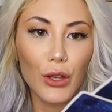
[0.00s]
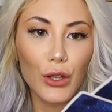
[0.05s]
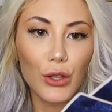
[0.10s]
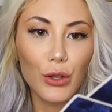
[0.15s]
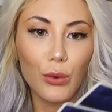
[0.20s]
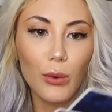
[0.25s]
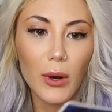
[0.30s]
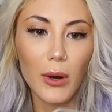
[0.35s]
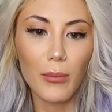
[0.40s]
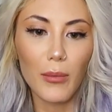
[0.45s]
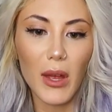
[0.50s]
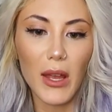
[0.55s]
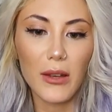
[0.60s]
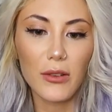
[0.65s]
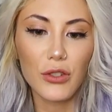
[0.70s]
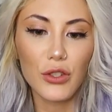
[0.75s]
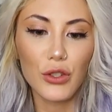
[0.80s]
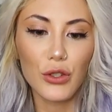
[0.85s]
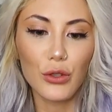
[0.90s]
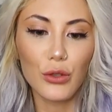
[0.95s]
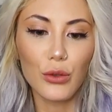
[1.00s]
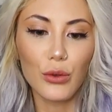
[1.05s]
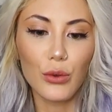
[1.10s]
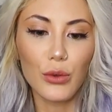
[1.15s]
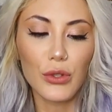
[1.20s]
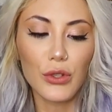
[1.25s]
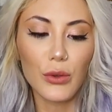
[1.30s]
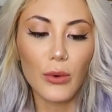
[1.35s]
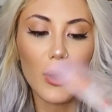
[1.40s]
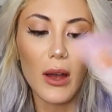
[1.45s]
you are meant
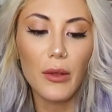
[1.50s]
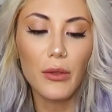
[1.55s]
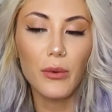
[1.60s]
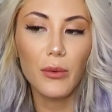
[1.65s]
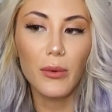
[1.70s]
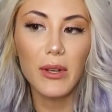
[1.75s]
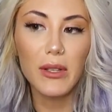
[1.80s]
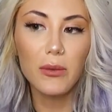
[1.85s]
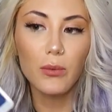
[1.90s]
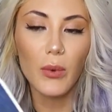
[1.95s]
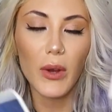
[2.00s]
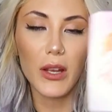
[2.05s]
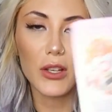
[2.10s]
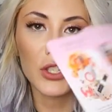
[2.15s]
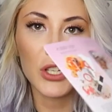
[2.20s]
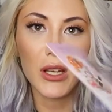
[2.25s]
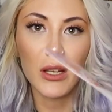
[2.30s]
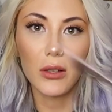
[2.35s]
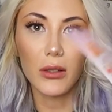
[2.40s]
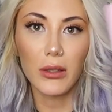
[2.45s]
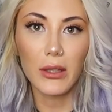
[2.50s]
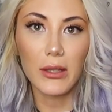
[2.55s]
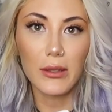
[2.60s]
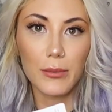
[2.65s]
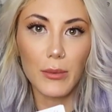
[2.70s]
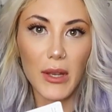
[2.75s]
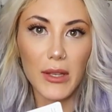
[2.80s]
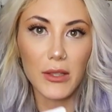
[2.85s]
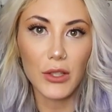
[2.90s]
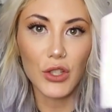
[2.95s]
to so the reason why i channeled these
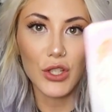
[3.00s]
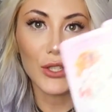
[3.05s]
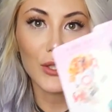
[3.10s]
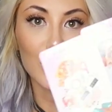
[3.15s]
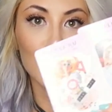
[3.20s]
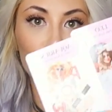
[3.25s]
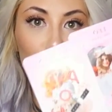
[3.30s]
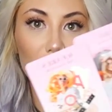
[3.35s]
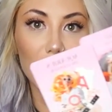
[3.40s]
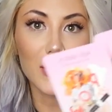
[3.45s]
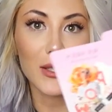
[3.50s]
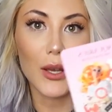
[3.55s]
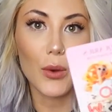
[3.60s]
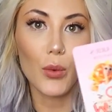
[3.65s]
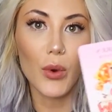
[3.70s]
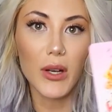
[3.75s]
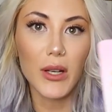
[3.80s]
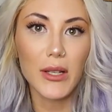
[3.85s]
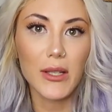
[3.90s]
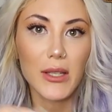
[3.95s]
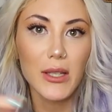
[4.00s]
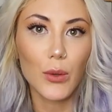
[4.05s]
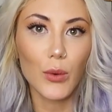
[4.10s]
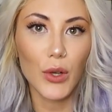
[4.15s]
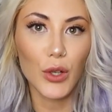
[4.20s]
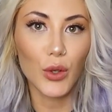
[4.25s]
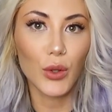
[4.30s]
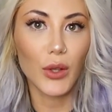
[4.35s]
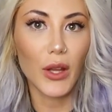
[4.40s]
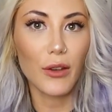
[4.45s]
messages is because i wanted to see
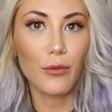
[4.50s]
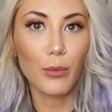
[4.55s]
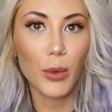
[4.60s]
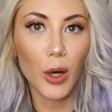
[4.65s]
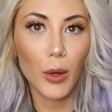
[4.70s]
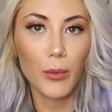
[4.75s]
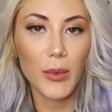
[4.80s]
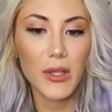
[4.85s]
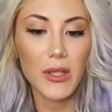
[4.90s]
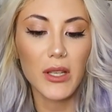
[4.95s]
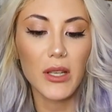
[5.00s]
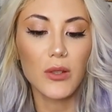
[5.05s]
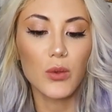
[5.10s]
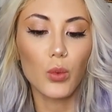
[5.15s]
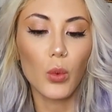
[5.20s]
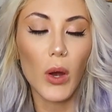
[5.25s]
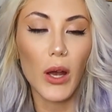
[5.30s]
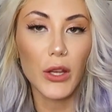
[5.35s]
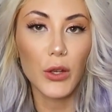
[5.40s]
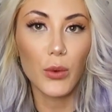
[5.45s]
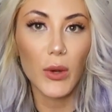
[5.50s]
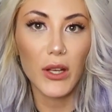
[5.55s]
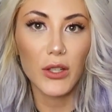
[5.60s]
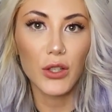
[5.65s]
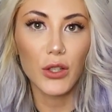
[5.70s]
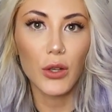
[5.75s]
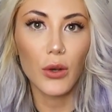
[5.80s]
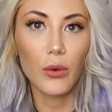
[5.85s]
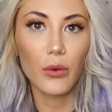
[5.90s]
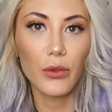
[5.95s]
what your life purpose is why you had
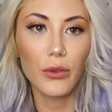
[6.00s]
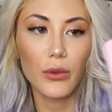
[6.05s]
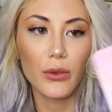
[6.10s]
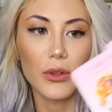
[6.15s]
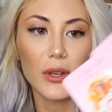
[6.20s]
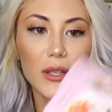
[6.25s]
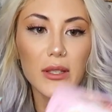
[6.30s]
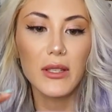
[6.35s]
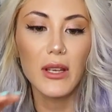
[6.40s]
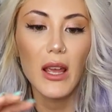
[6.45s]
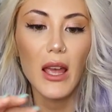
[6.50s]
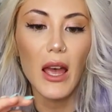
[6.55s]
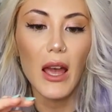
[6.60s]
to go through this